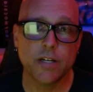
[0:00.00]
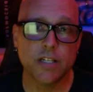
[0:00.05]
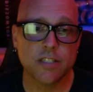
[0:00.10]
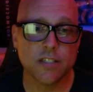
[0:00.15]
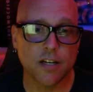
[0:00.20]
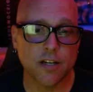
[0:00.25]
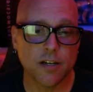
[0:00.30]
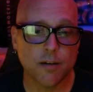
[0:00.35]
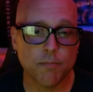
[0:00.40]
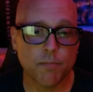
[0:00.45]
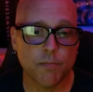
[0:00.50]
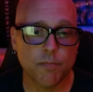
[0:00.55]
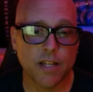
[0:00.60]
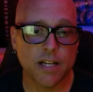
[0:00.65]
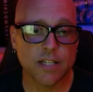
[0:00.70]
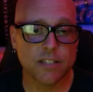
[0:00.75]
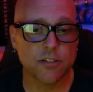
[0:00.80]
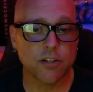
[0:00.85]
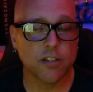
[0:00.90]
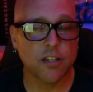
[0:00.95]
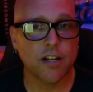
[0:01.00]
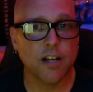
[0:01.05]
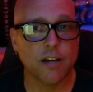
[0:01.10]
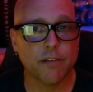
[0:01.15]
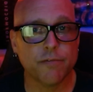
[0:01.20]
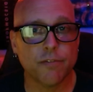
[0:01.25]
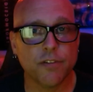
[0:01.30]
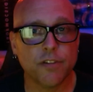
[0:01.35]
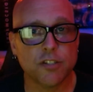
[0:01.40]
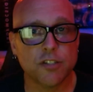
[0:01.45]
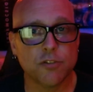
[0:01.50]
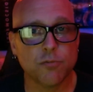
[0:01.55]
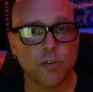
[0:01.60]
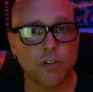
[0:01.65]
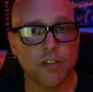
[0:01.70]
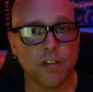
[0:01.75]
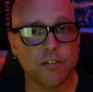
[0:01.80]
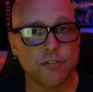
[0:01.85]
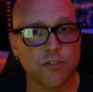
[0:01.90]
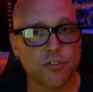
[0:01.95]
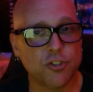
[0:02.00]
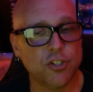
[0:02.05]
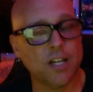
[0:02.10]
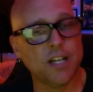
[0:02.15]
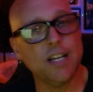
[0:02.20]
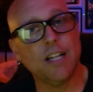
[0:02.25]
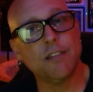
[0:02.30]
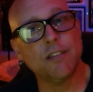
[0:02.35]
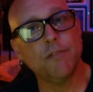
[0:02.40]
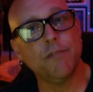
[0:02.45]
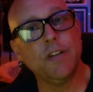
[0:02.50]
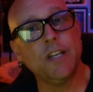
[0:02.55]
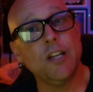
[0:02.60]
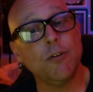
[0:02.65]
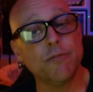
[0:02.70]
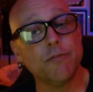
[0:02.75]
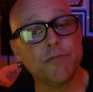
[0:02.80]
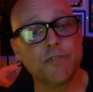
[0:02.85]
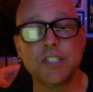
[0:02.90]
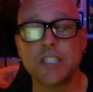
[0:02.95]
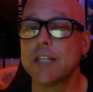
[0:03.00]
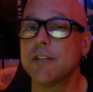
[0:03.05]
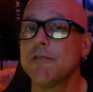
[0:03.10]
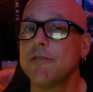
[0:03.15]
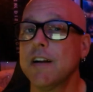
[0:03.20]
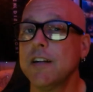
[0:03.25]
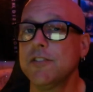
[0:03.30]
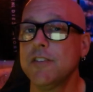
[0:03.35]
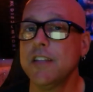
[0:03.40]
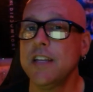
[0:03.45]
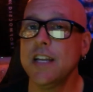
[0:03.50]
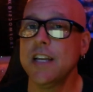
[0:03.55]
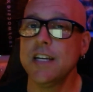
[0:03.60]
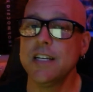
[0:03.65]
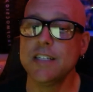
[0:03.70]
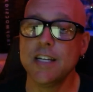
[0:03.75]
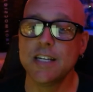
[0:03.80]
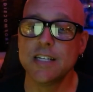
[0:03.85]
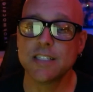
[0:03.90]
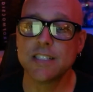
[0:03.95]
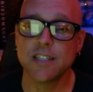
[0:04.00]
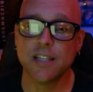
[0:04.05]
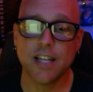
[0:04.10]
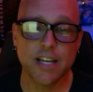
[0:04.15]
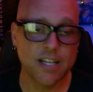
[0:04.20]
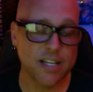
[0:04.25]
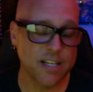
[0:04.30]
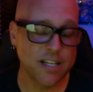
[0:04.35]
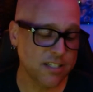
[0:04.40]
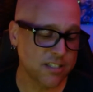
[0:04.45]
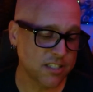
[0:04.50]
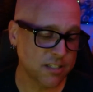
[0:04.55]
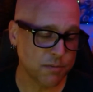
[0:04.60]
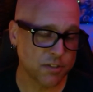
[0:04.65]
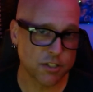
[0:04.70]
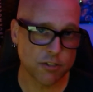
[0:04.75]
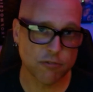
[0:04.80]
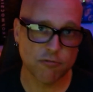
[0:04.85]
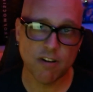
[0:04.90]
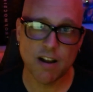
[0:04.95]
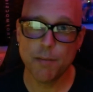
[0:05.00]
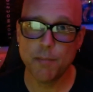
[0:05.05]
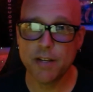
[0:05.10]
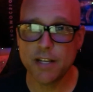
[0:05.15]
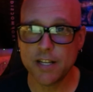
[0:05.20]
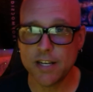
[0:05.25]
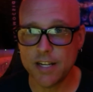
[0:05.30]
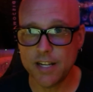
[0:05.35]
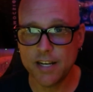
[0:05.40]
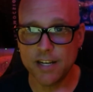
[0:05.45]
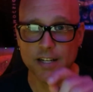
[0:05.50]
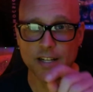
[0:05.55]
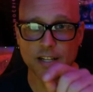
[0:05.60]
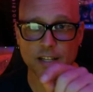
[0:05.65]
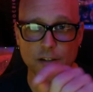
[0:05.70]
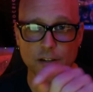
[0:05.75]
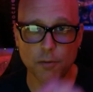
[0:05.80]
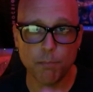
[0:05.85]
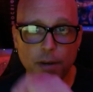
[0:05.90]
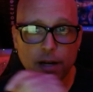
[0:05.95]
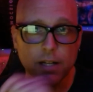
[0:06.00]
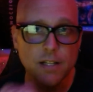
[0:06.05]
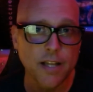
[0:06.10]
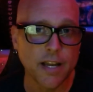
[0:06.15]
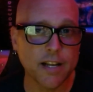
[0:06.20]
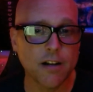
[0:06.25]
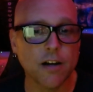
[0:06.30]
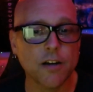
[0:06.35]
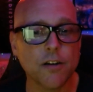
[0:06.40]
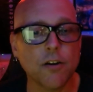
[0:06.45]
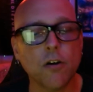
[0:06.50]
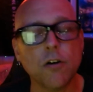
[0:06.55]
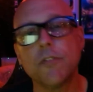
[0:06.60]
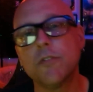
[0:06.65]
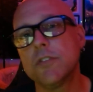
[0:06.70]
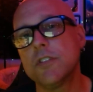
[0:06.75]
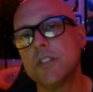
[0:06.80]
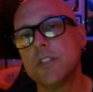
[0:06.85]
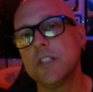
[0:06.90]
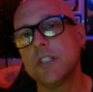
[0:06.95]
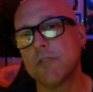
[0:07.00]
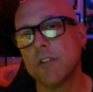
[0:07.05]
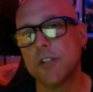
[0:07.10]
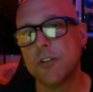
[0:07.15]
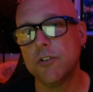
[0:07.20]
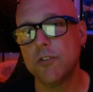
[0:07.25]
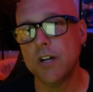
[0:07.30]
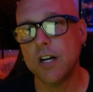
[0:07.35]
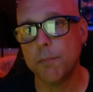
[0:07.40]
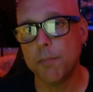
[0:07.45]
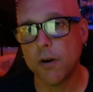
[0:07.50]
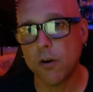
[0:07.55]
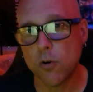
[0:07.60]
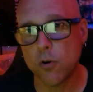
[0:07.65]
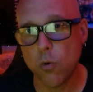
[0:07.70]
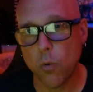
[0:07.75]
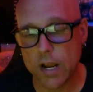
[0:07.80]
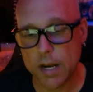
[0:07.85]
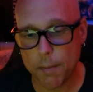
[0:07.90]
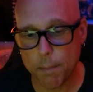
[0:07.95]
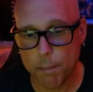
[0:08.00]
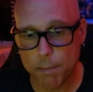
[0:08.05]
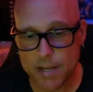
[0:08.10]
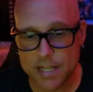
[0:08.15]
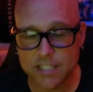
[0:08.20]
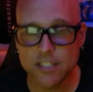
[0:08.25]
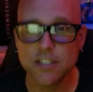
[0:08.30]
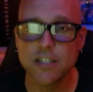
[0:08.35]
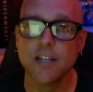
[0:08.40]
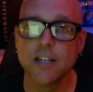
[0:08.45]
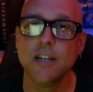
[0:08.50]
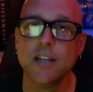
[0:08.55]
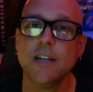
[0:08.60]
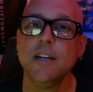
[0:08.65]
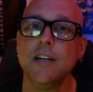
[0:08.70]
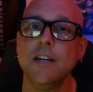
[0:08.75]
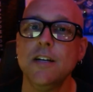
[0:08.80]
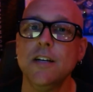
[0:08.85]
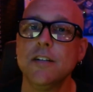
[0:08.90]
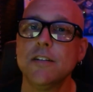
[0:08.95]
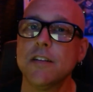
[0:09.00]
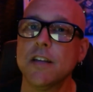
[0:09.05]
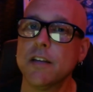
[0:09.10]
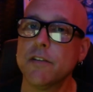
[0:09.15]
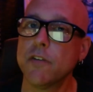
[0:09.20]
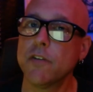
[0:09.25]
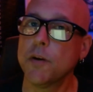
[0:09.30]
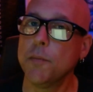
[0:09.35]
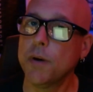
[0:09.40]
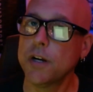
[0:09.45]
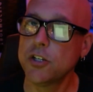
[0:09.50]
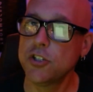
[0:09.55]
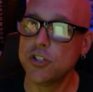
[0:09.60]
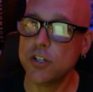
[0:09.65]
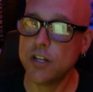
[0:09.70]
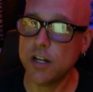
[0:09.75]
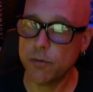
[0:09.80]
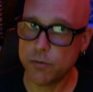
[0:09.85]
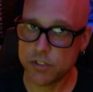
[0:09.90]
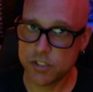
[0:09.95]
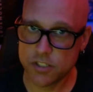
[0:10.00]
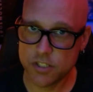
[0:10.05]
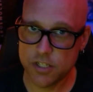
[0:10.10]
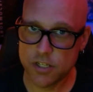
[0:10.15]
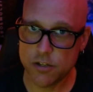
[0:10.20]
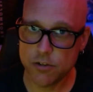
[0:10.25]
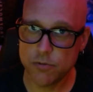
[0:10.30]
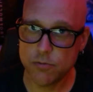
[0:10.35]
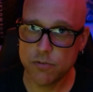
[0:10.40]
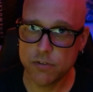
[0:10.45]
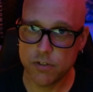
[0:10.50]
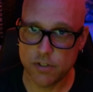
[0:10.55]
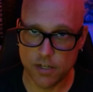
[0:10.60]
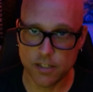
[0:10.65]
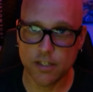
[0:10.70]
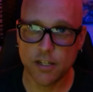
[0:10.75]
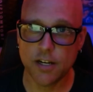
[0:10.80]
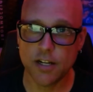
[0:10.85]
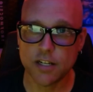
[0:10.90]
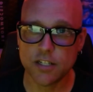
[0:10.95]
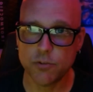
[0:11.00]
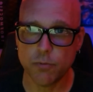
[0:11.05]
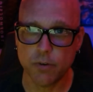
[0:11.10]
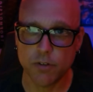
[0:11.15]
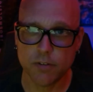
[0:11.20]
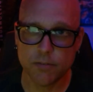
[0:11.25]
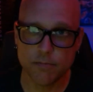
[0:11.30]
that's all I got for this one. Thanks for checking out the video and for sticking around to the end, as liking and subscribing and hitting that little bell icon, all those things really do help out quite a bit. Thank you very much, and I will see you in the next one.